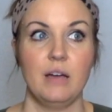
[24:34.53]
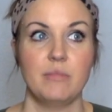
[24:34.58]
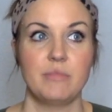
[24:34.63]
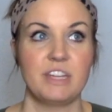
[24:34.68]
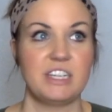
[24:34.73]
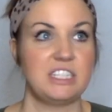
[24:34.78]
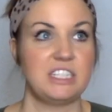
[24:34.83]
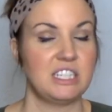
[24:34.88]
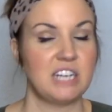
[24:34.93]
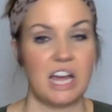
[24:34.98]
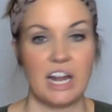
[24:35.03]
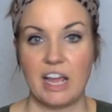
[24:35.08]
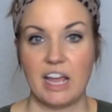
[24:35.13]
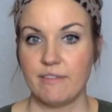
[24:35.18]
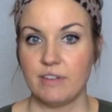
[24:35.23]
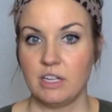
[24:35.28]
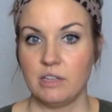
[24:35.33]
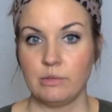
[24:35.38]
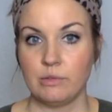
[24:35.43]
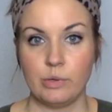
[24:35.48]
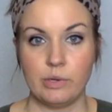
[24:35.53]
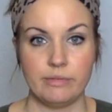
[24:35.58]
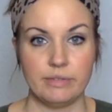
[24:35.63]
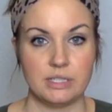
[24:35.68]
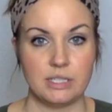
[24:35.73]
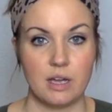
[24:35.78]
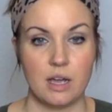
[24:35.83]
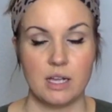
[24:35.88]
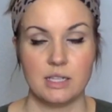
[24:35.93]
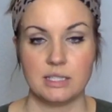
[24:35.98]
they did not have any Louis
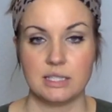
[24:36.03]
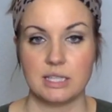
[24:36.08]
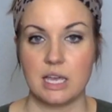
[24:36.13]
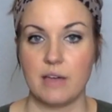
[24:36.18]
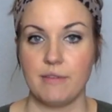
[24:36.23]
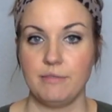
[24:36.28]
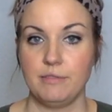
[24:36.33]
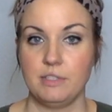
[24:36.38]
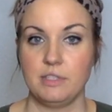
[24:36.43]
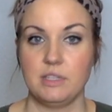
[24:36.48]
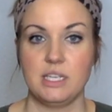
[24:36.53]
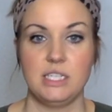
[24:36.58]
Vuittons left.